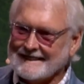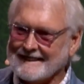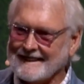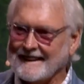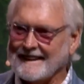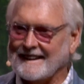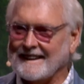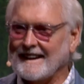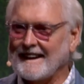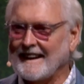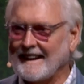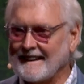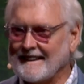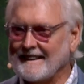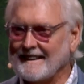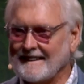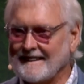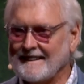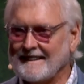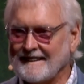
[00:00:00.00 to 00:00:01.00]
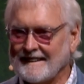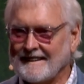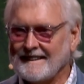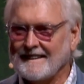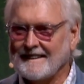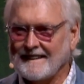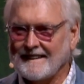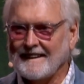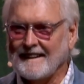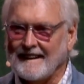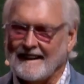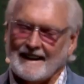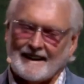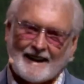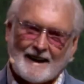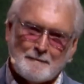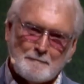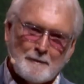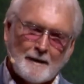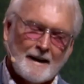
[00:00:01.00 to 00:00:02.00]
Thank God. And I
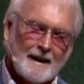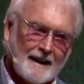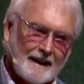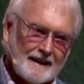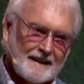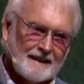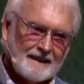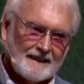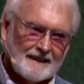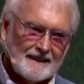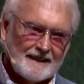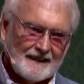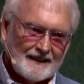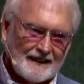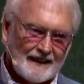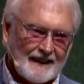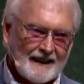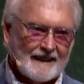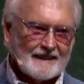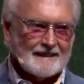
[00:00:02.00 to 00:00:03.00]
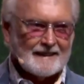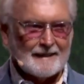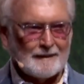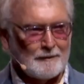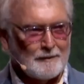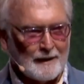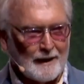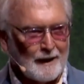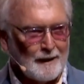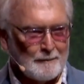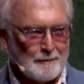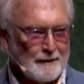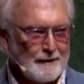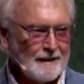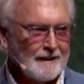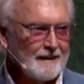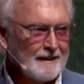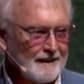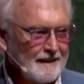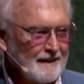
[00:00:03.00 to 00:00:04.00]
got back and I got to develop it.
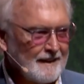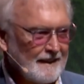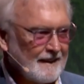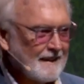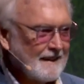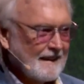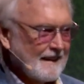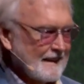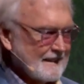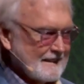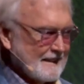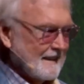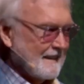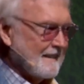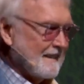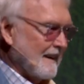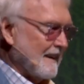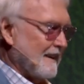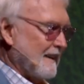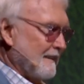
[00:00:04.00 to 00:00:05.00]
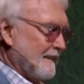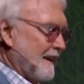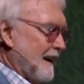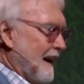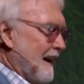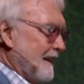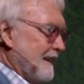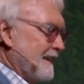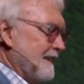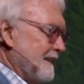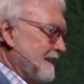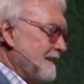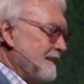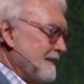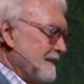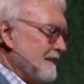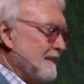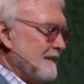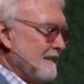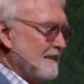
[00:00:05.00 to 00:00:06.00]
And I said, Thank you, God.
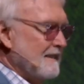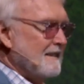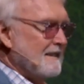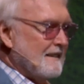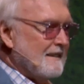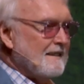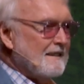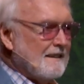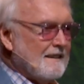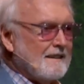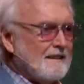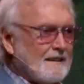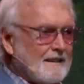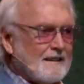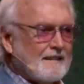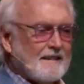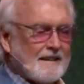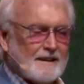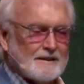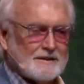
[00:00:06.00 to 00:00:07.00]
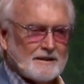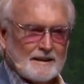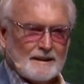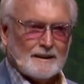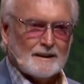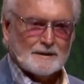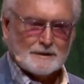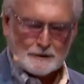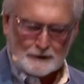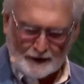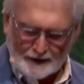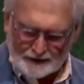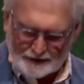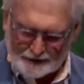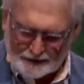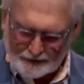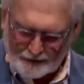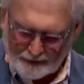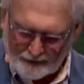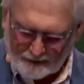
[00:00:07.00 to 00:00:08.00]
There's an
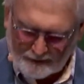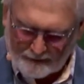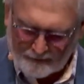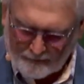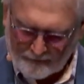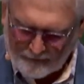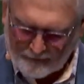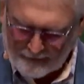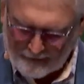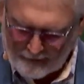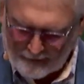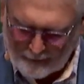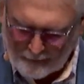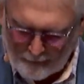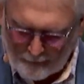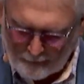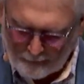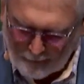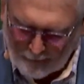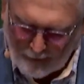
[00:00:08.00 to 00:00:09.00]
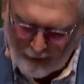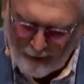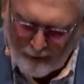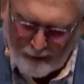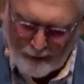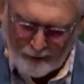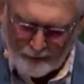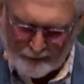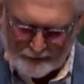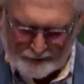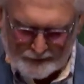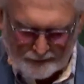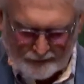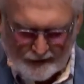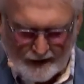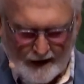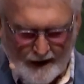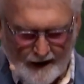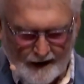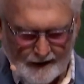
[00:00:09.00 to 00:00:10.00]
illustration for the allness of
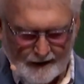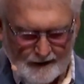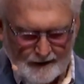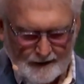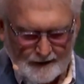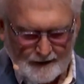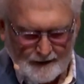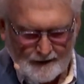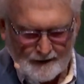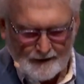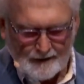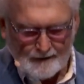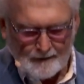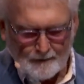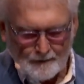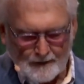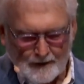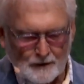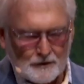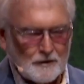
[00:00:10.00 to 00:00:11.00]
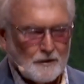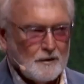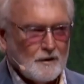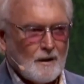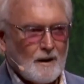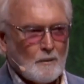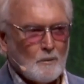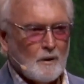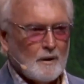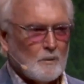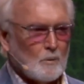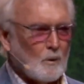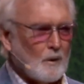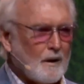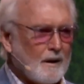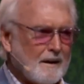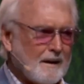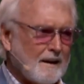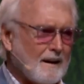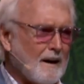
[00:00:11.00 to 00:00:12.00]
God. Did you know I wasn't
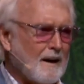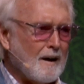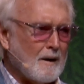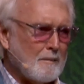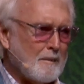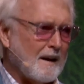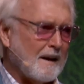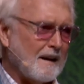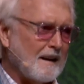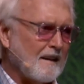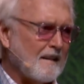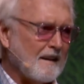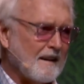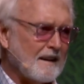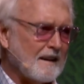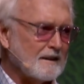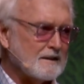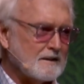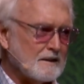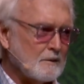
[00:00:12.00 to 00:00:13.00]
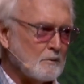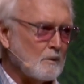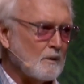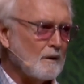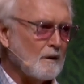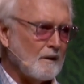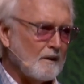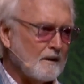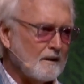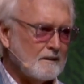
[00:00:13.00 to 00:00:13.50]
worried at all about anything else in the world?